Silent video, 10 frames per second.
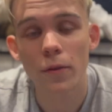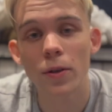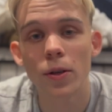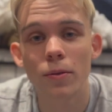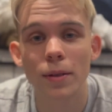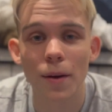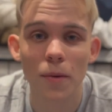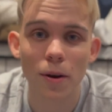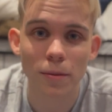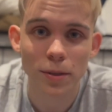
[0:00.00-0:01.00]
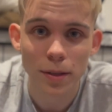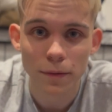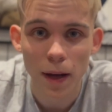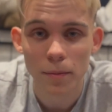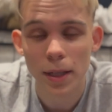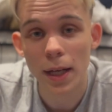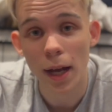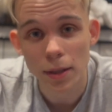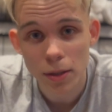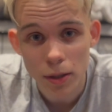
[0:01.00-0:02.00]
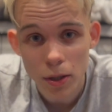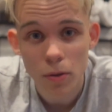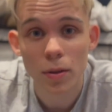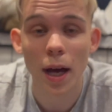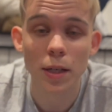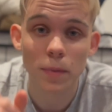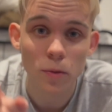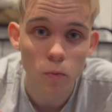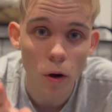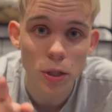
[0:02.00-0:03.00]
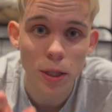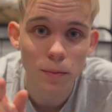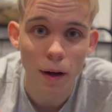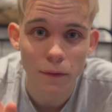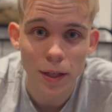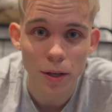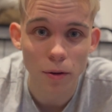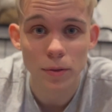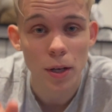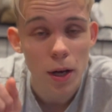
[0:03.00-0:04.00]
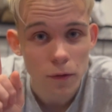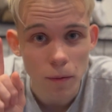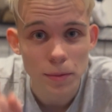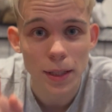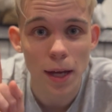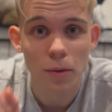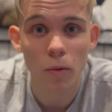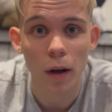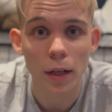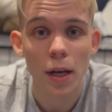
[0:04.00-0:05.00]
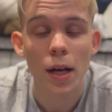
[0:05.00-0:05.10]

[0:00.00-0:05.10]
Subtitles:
If you're new, then welcome to the family, and to you that has been watching my videos from day one,